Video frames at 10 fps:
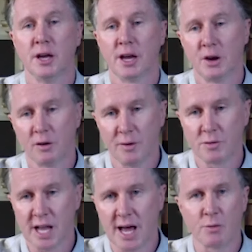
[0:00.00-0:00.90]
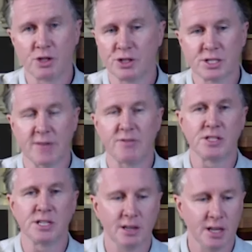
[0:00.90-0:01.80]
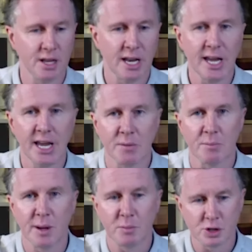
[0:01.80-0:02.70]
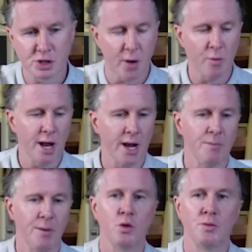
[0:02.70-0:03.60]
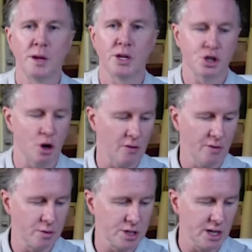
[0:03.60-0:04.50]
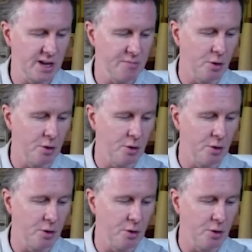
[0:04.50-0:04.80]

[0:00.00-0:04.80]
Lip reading: You know, if he was languishing 17th in the league and people were shouting at him, that wouldn't be a shock if he was to leave.